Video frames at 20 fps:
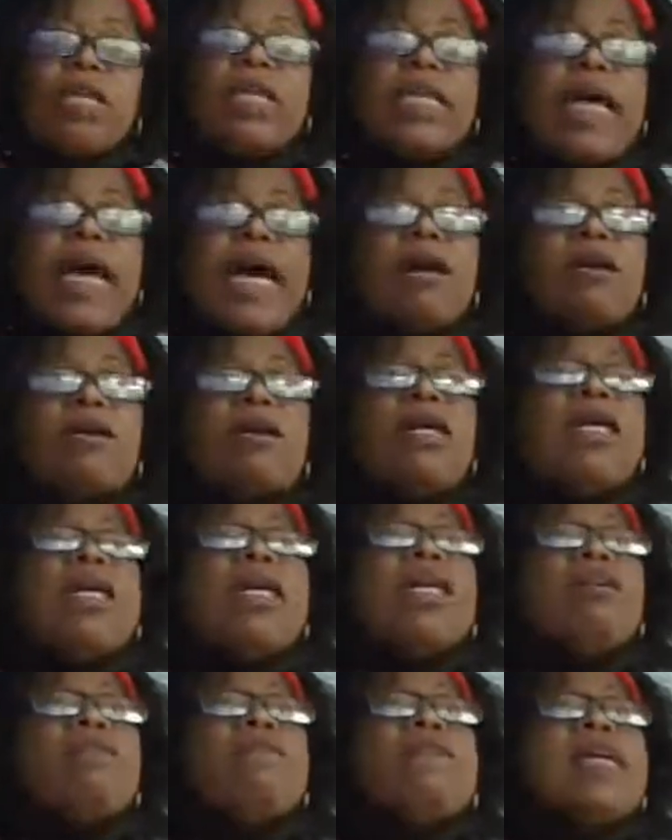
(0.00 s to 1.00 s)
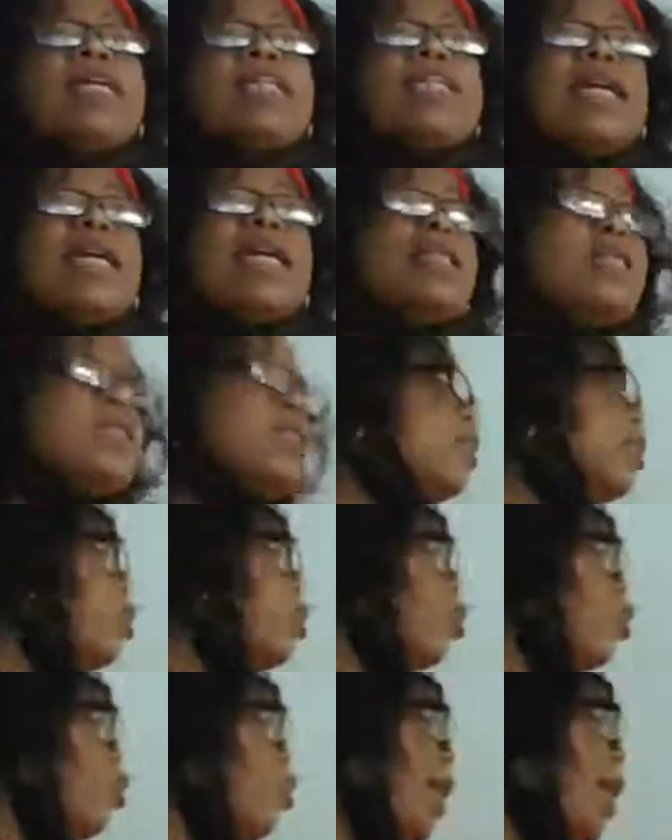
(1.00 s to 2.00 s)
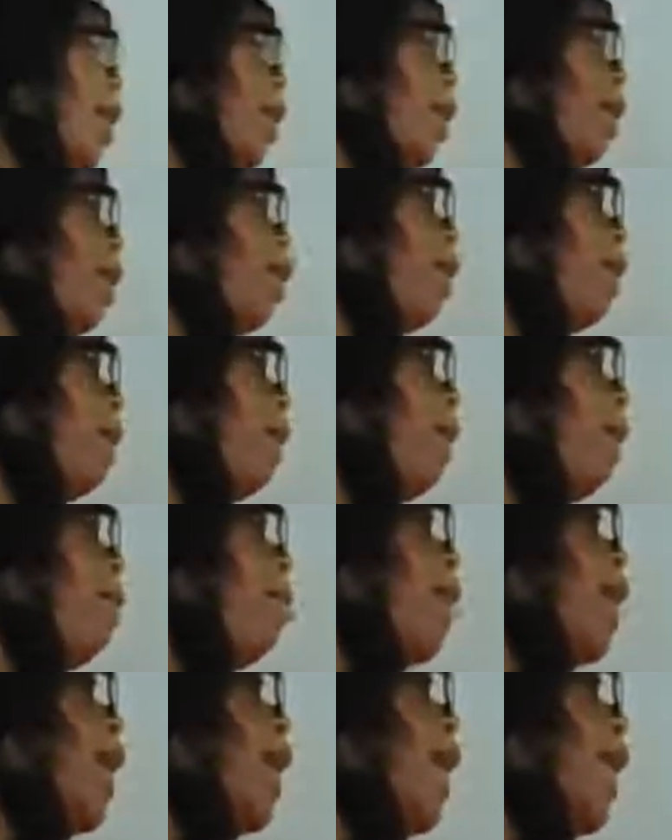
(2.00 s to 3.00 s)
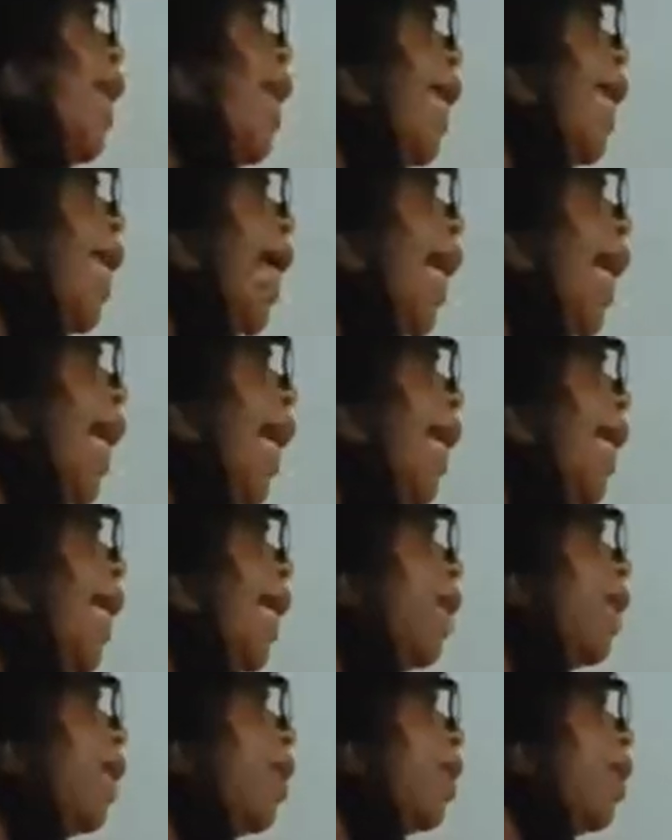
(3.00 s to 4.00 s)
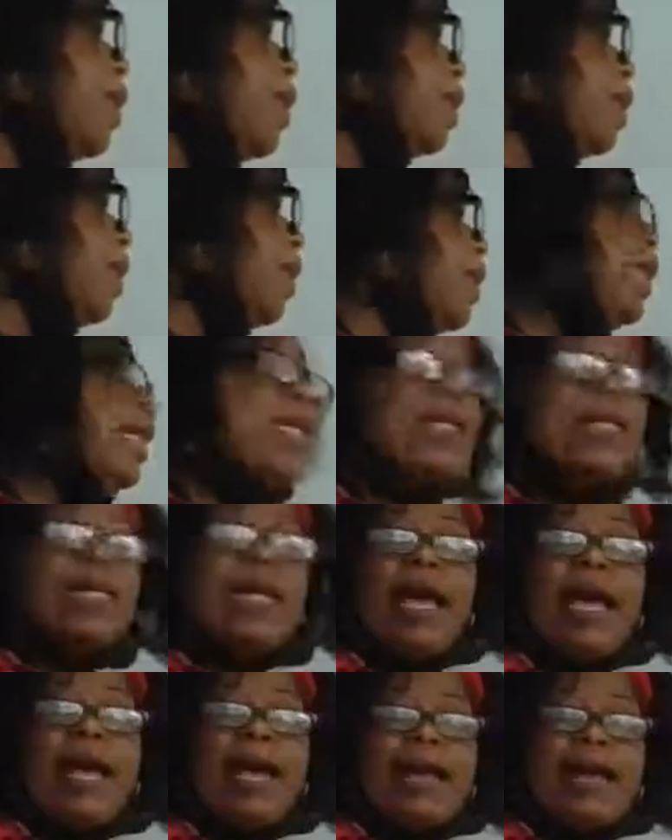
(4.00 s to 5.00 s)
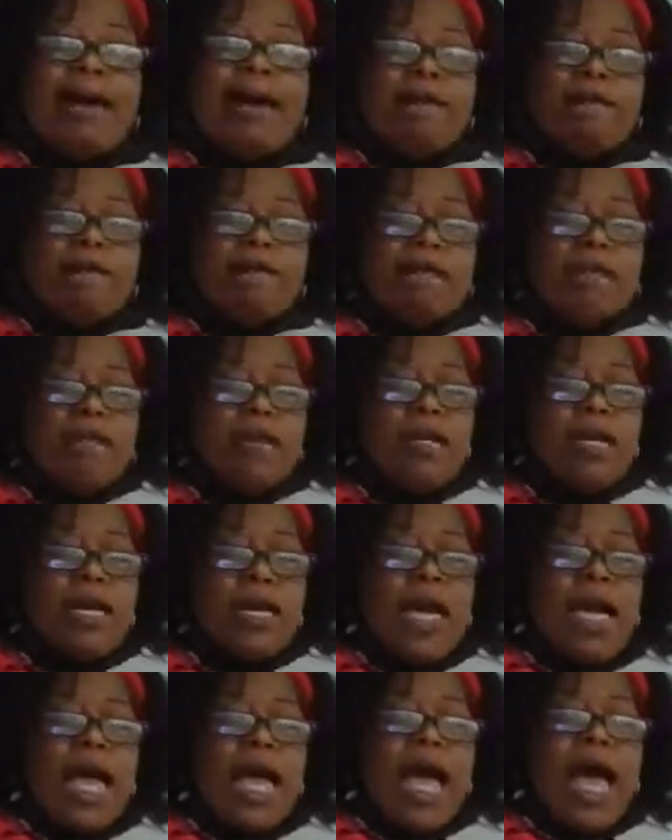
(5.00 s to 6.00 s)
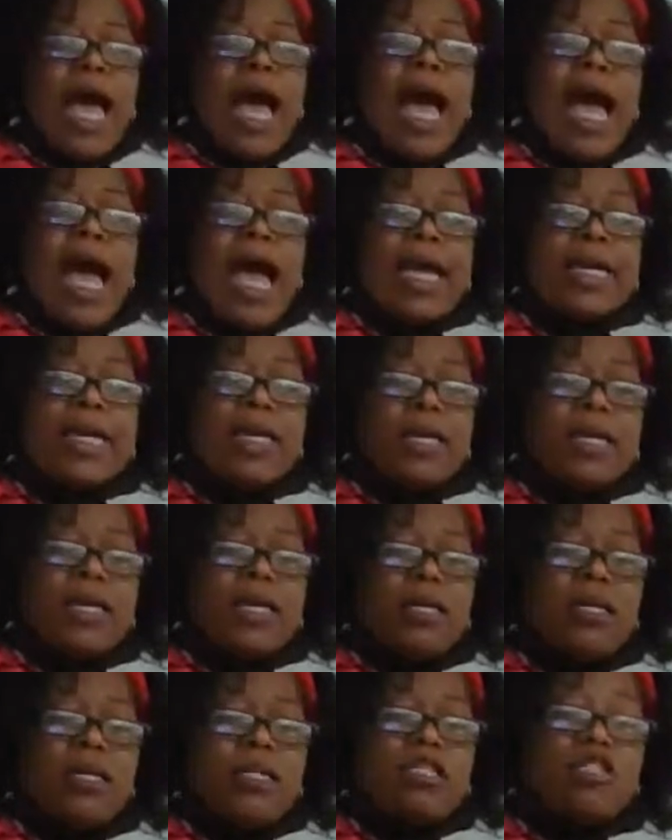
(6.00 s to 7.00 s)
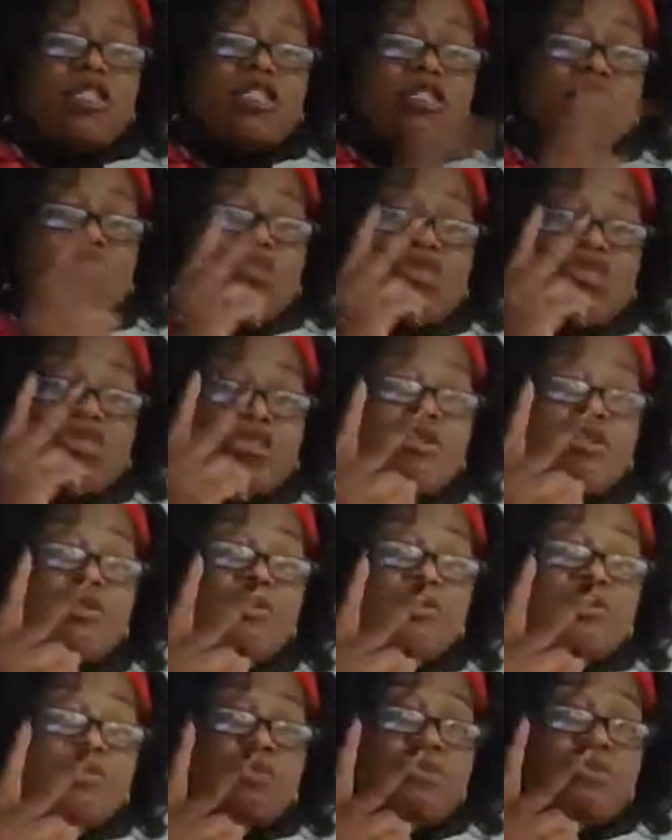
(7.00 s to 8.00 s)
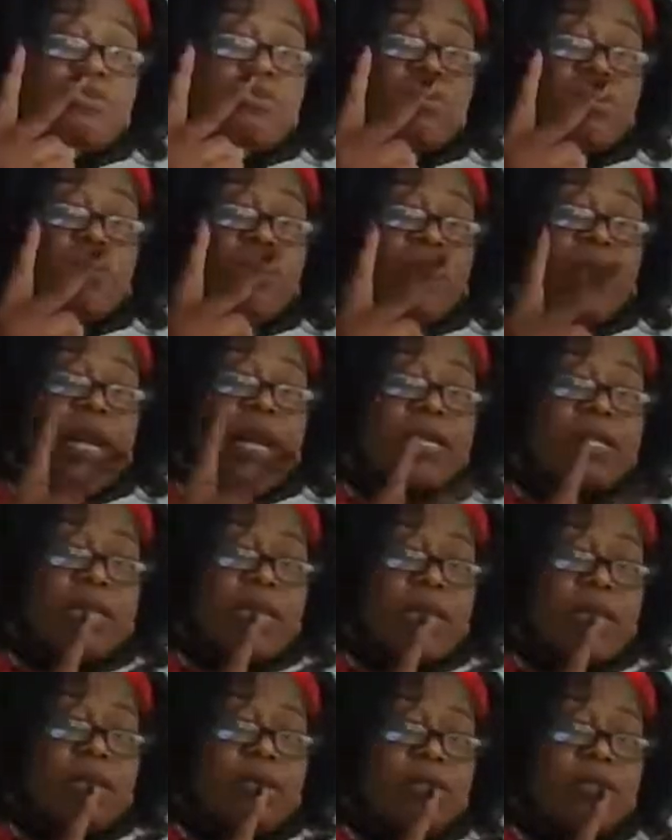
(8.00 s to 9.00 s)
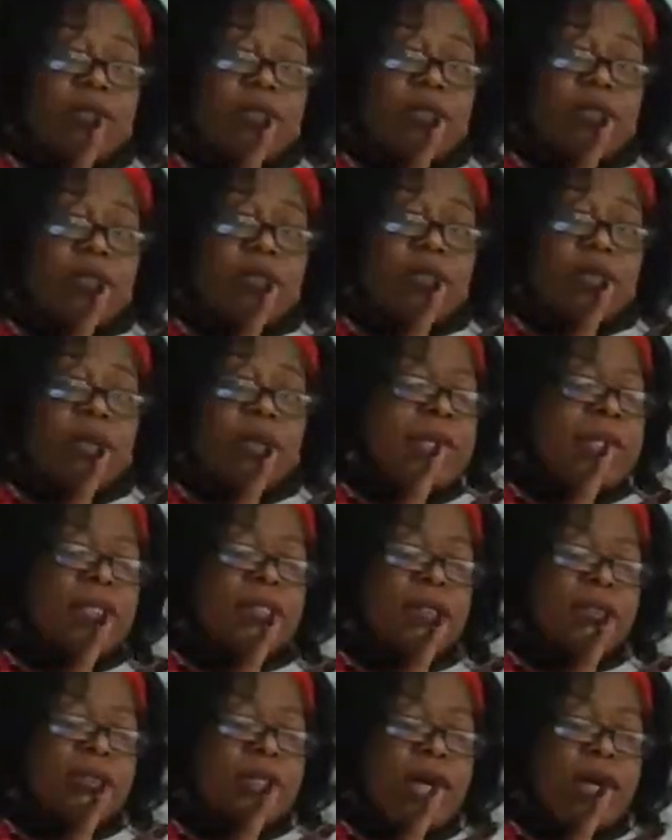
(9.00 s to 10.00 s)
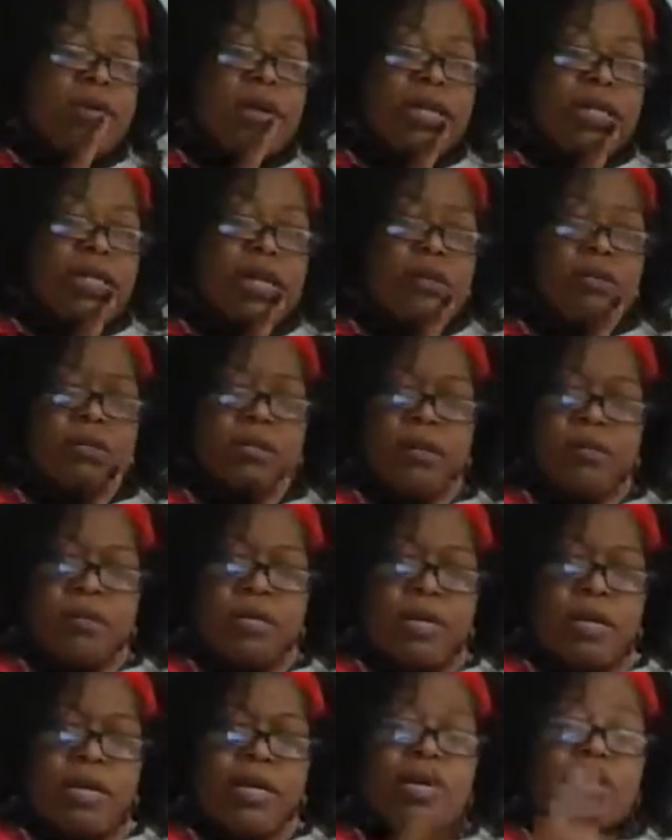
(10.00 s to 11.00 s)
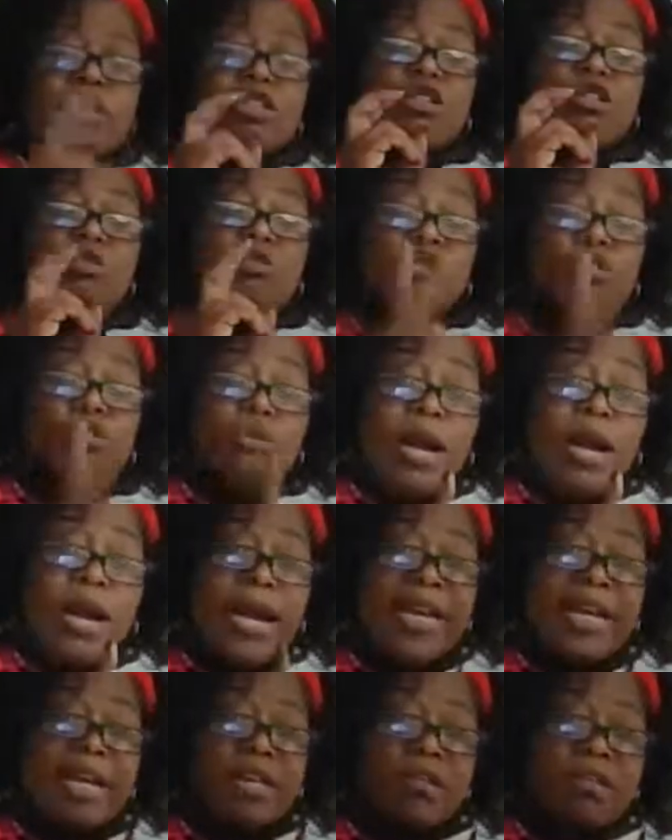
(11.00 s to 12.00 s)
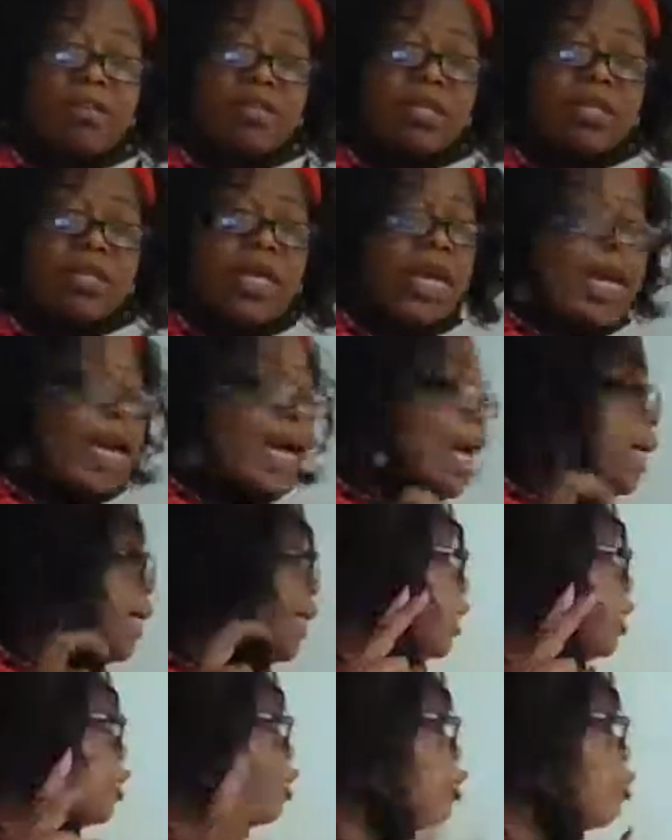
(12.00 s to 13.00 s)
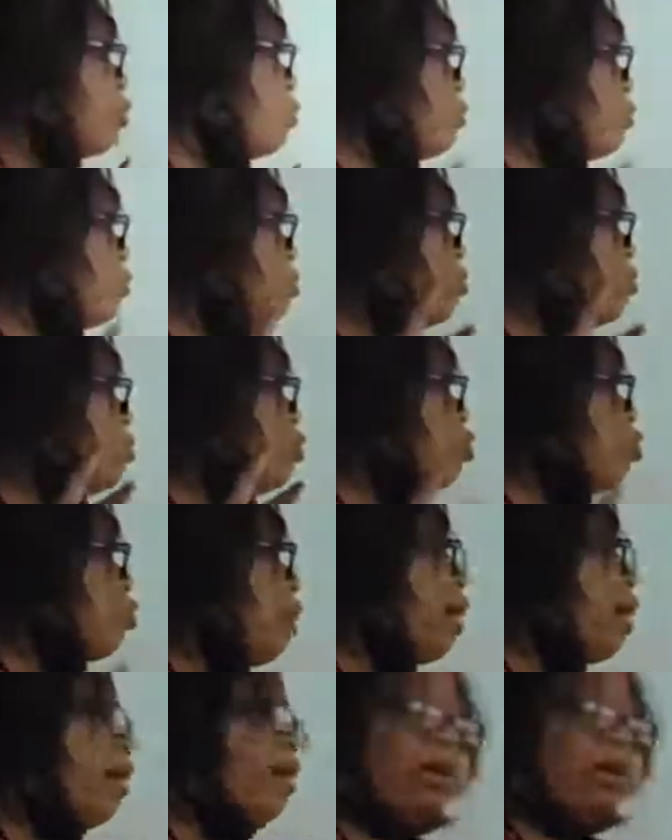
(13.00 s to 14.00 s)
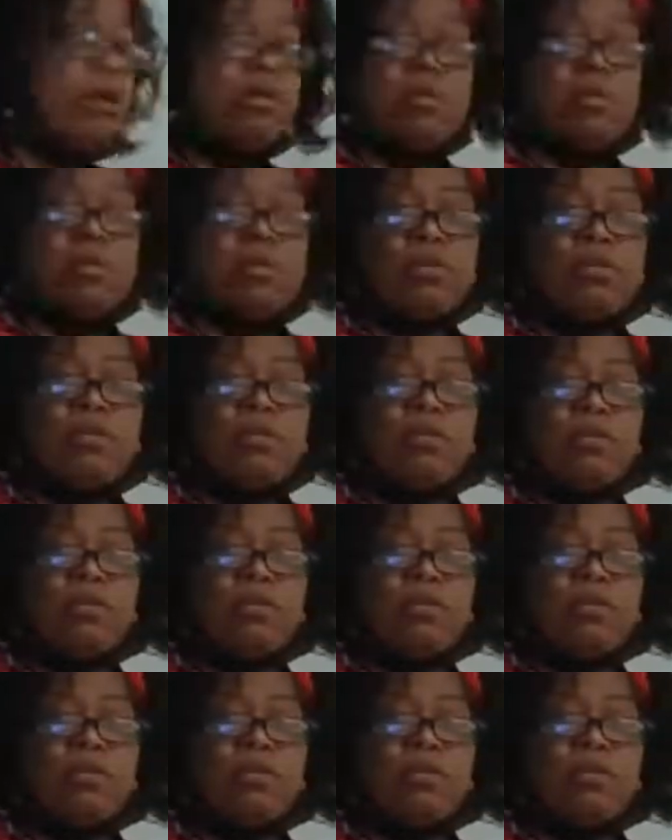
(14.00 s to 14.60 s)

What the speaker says: Now, if I take this square and I cut it in half, I get two rectangles. I mean, not rectangles, I'm sorry, two triangles. I get two triangles,